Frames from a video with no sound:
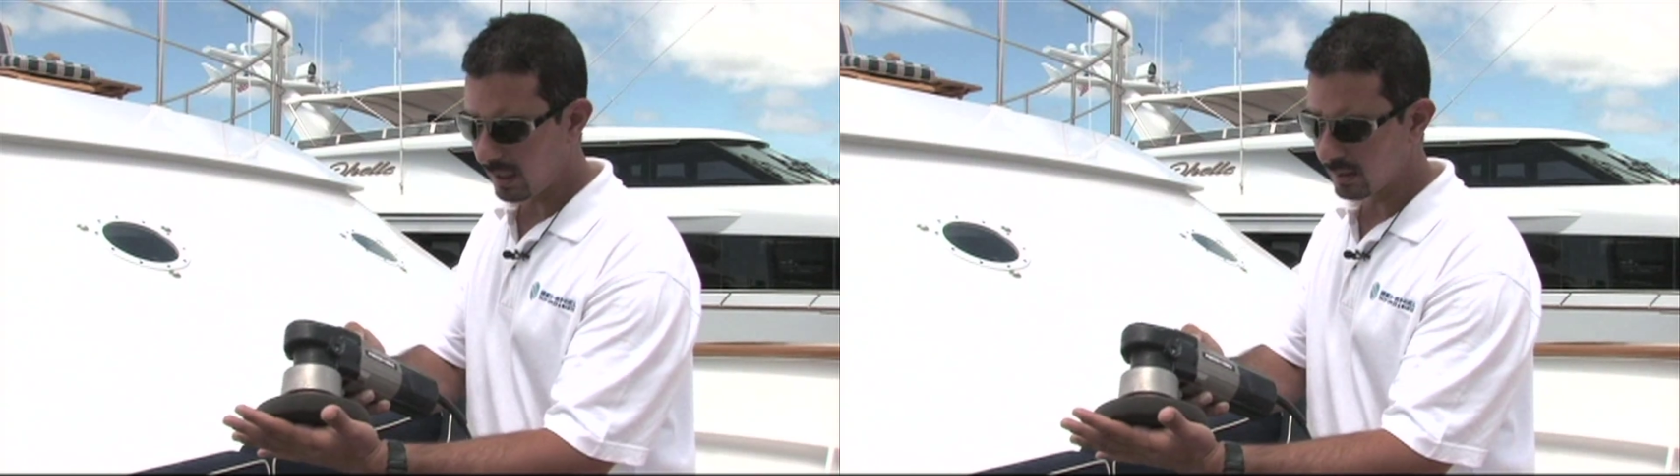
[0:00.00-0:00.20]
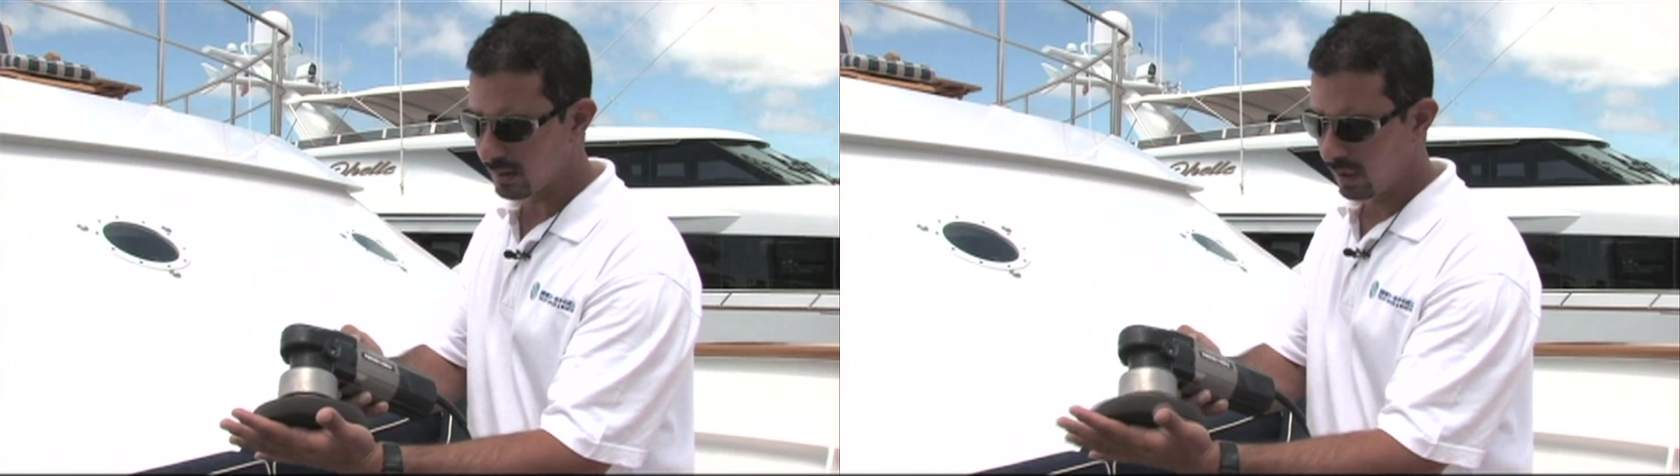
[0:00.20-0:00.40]

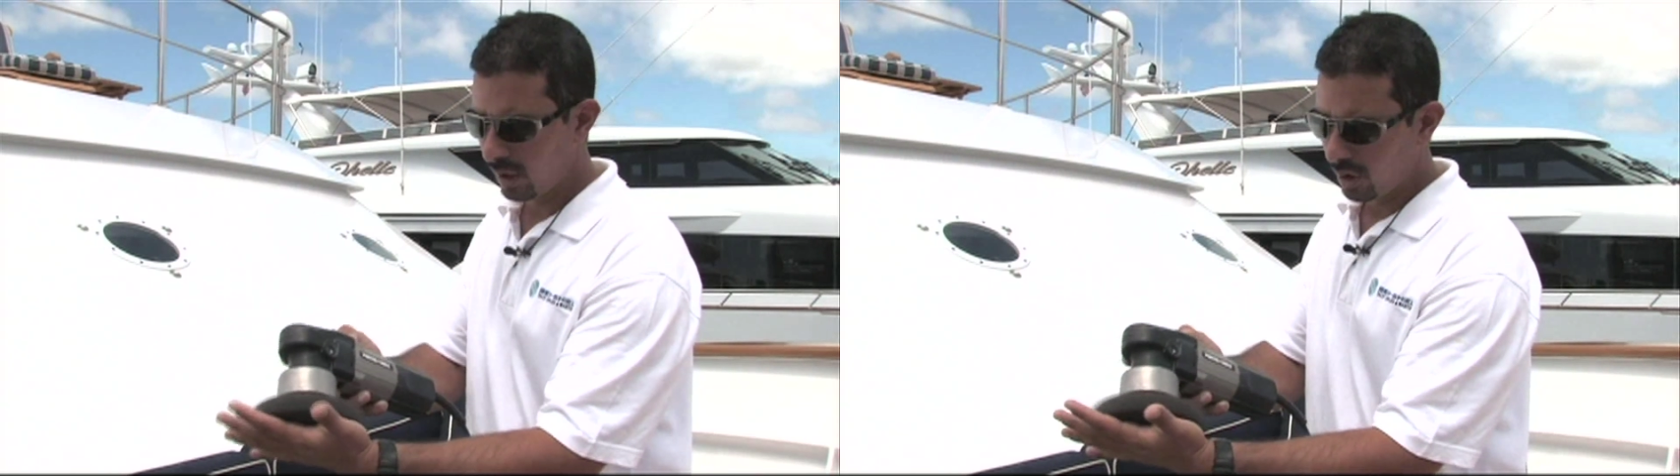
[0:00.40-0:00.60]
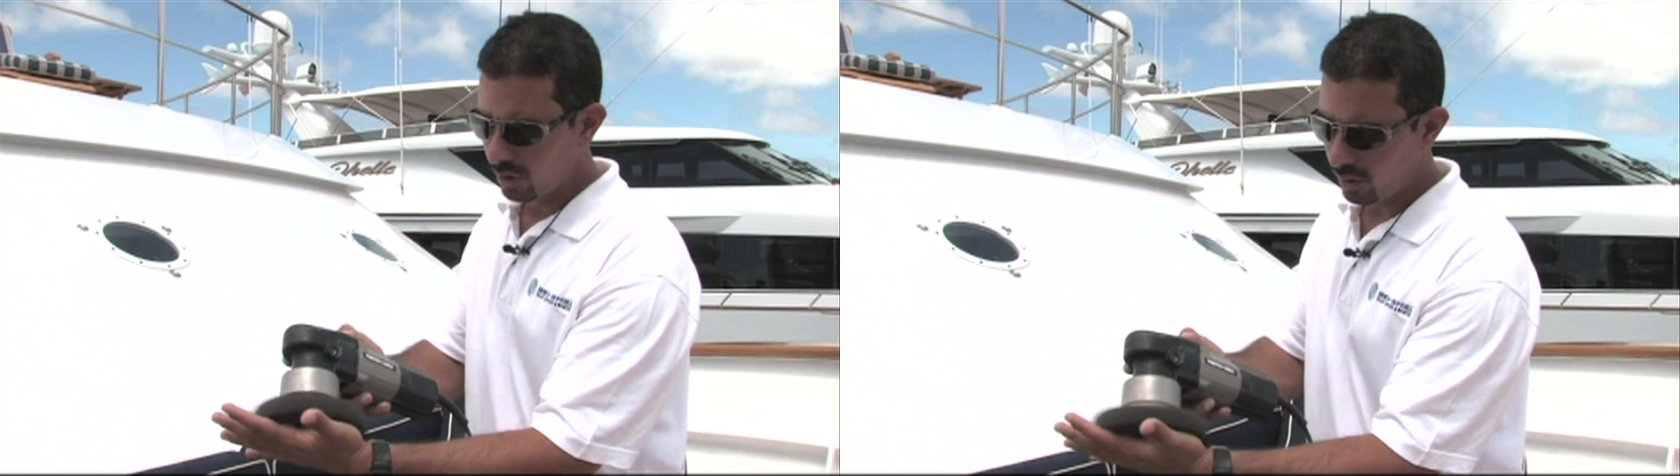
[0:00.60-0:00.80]
is
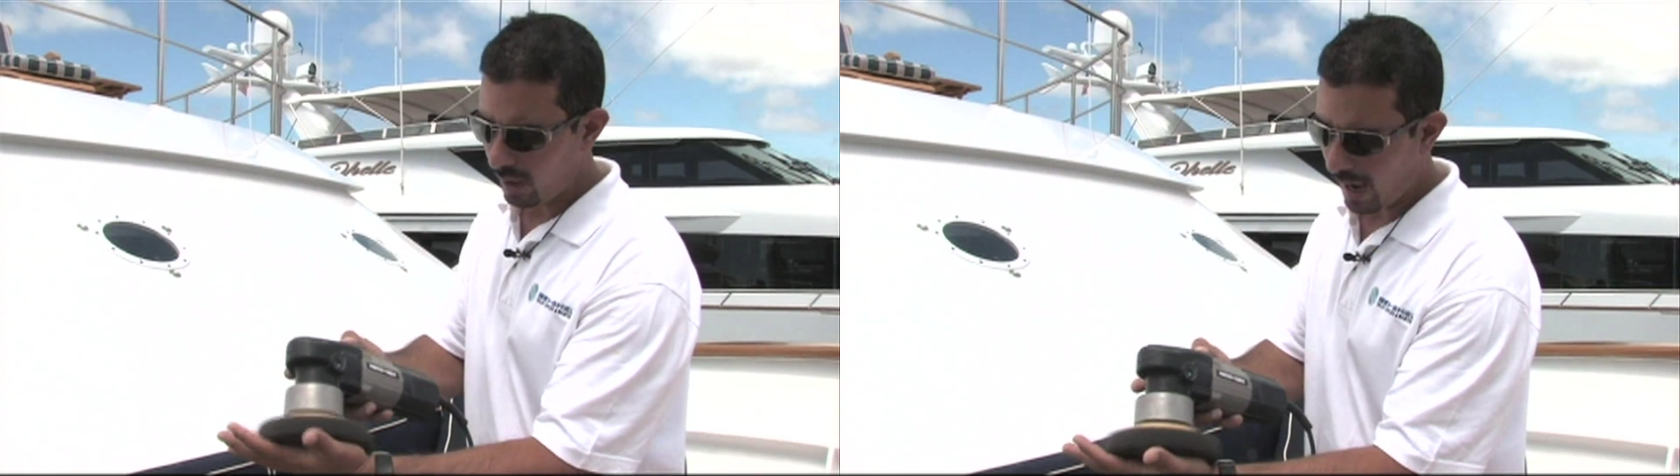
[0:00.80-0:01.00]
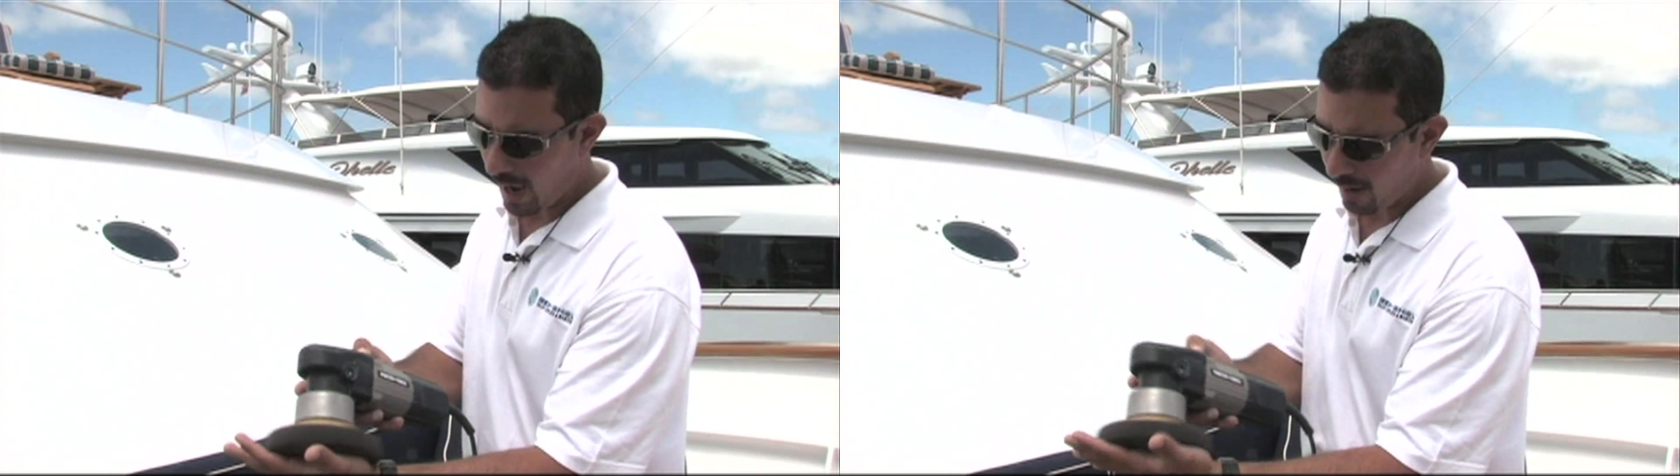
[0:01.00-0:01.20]
you
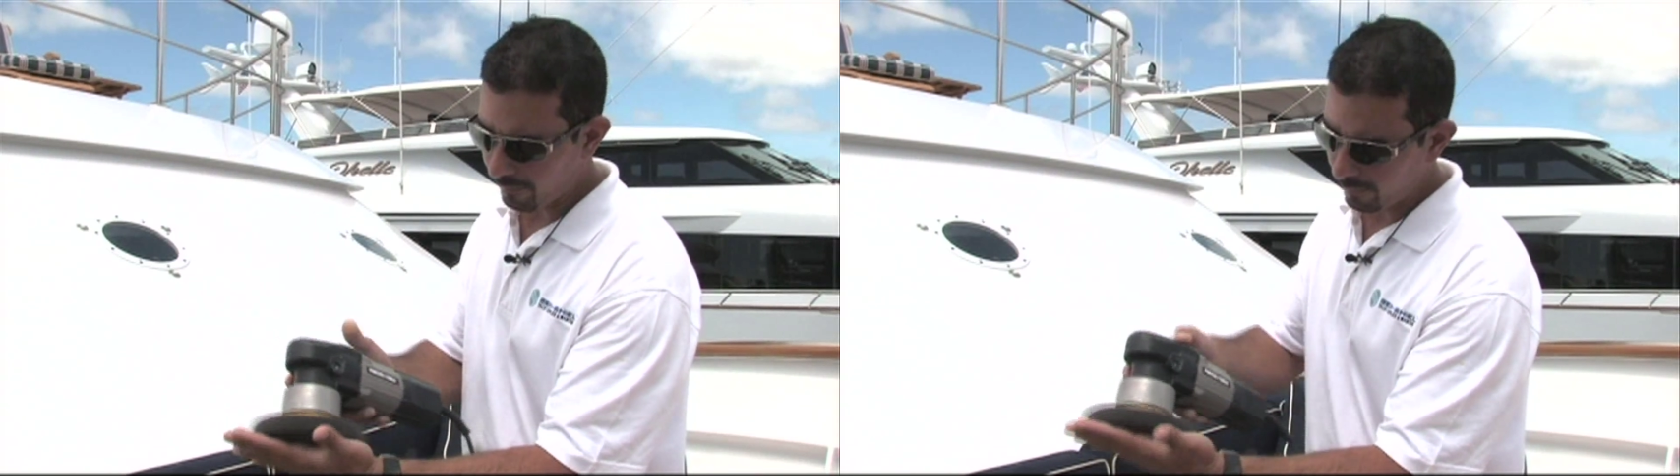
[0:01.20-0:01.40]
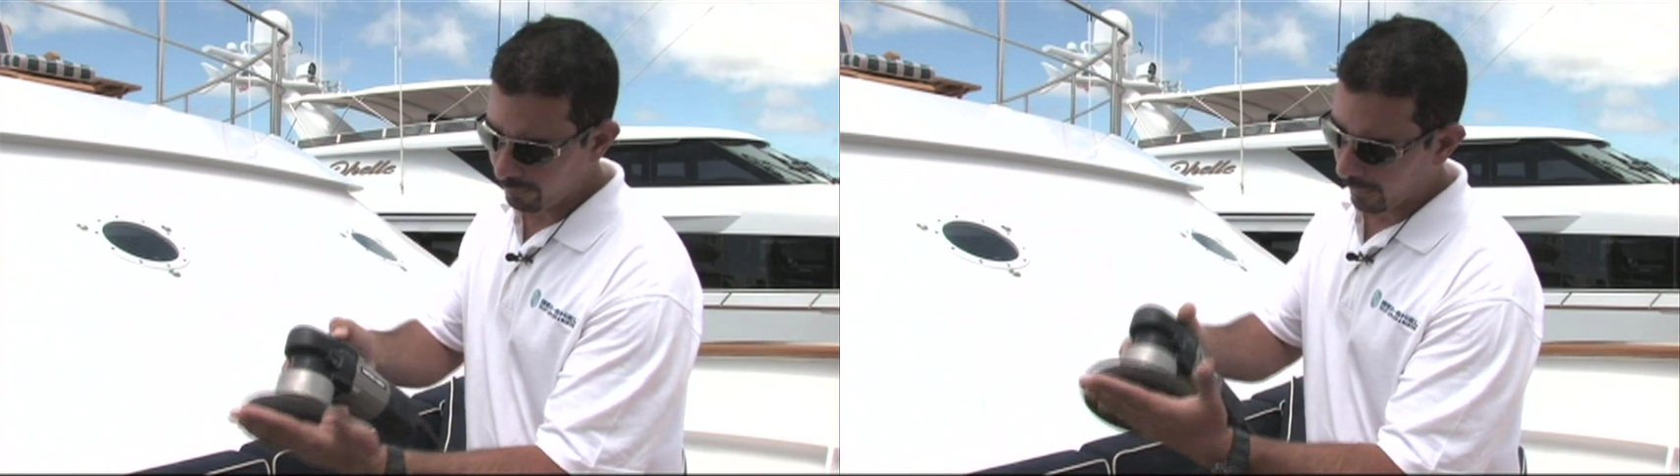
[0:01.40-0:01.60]
have